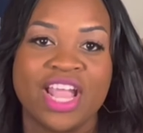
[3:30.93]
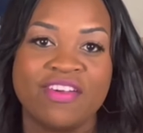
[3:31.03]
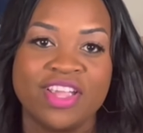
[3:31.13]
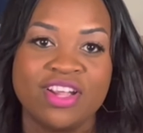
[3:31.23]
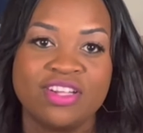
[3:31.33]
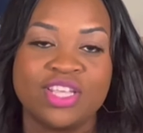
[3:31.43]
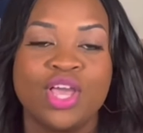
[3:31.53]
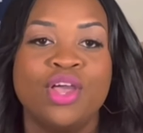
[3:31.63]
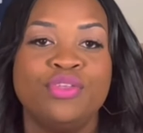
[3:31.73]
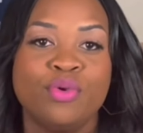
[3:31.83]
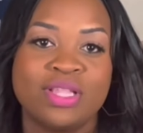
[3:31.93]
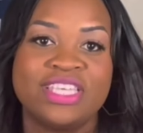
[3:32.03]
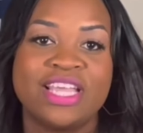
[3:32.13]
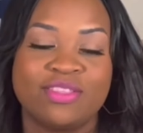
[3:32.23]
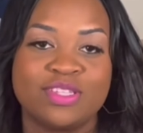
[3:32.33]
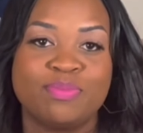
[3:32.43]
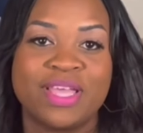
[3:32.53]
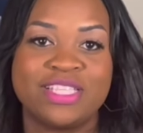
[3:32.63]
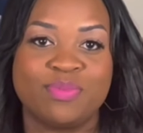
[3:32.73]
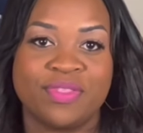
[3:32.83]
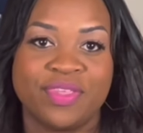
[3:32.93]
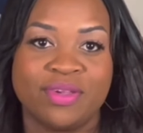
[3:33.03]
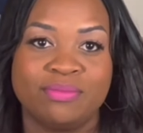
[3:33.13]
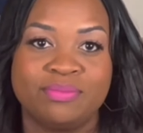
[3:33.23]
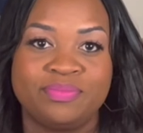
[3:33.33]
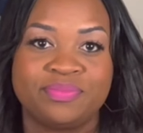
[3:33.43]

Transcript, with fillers: carriers, you can take those plates with you.